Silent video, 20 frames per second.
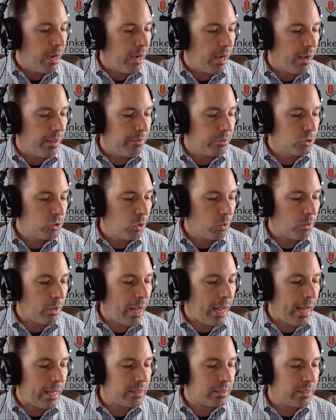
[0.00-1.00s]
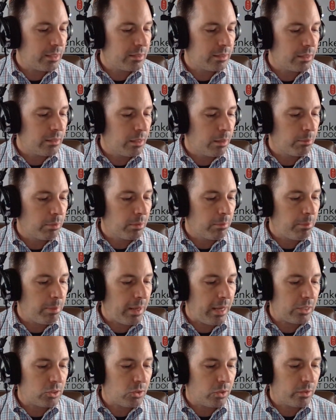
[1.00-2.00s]
Uh, the total assets and number of
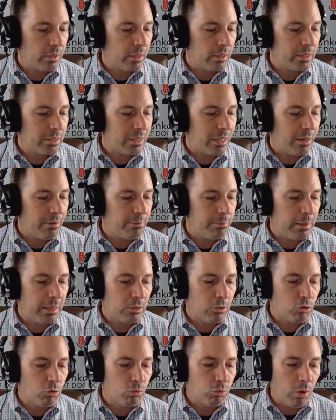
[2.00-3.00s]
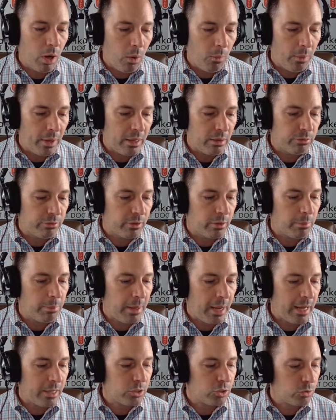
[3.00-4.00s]
banks on the list have been growing for the
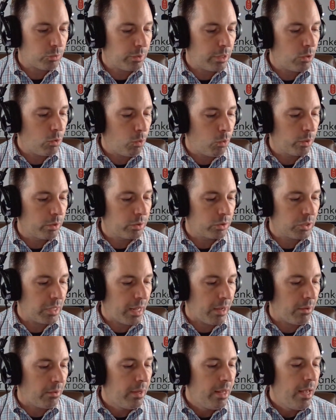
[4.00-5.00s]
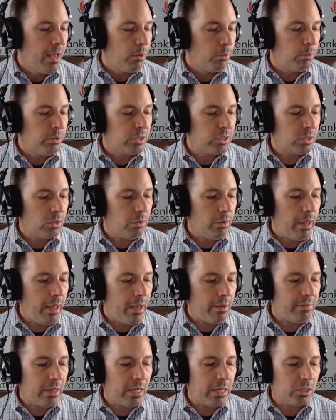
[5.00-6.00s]
past three quarters now. We still
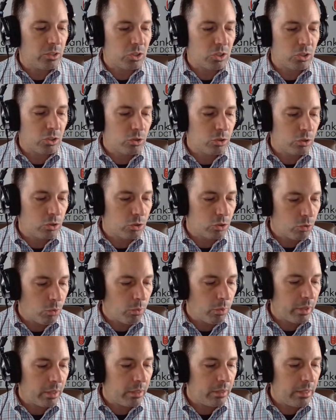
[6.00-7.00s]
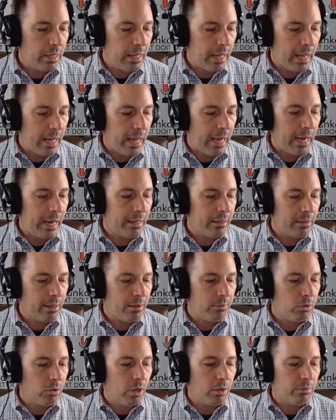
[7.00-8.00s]
have a his- historically high
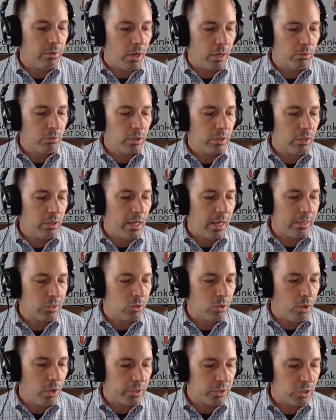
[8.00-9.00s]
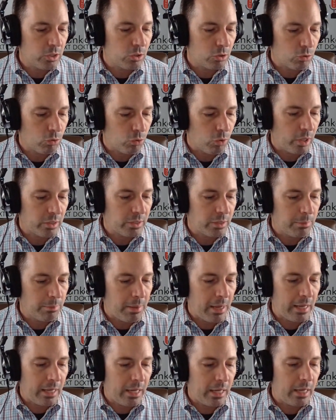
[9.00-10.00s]
level of unrealized losses across the
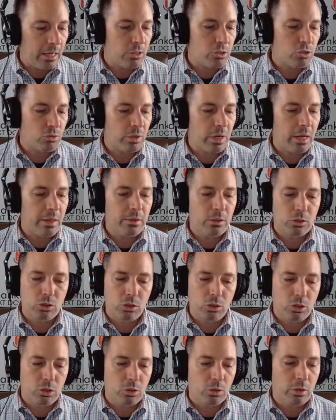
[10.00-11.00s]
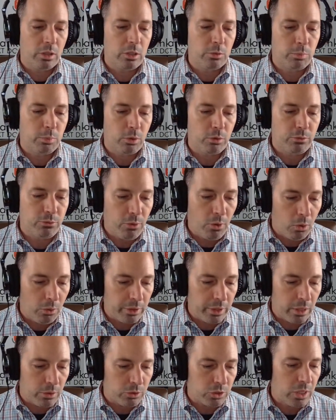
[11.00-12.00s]
banking industry and their securities
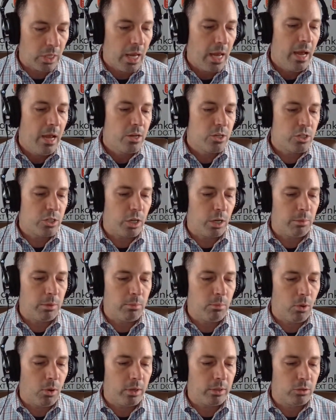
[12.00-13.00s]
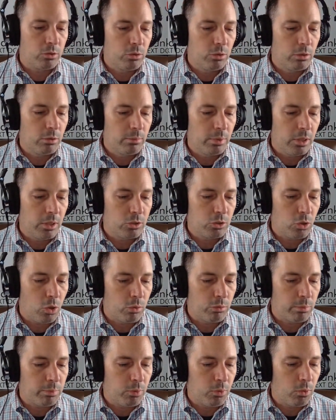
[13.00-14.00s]
portfolios. Chairman Martin Gruenberg
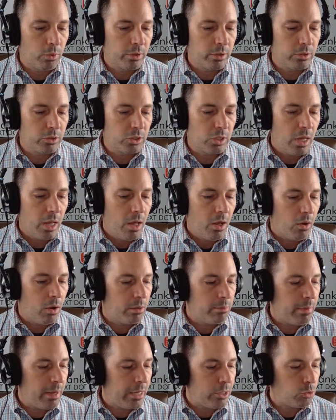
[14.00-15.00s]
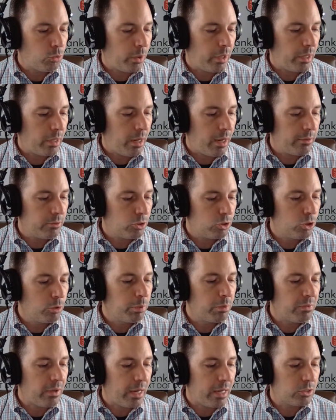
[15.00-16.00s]
told reporters on May 29th
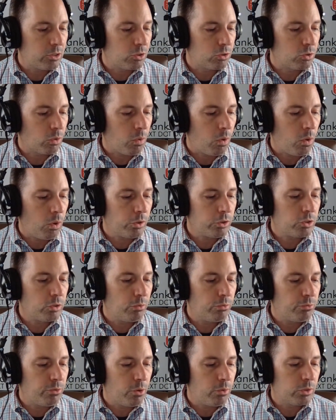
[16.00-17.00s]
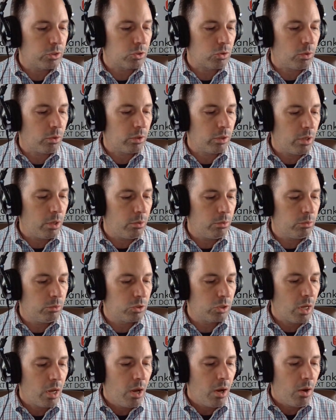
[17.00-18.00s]
supervisors are also focused on
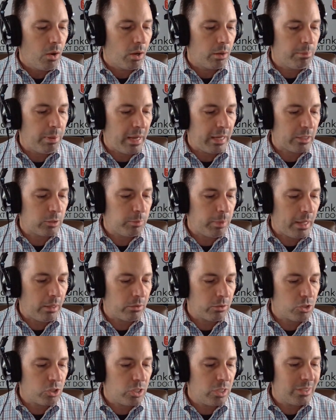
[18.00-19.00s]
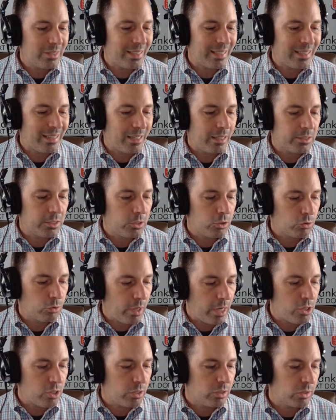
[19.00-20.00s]
loans on banks' balance sheets and
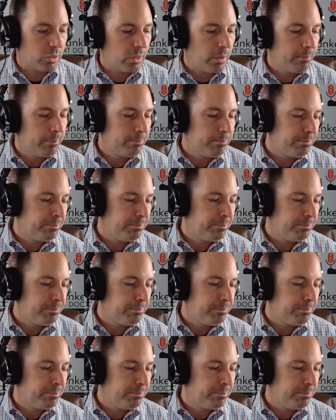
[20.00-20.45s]
concentrations.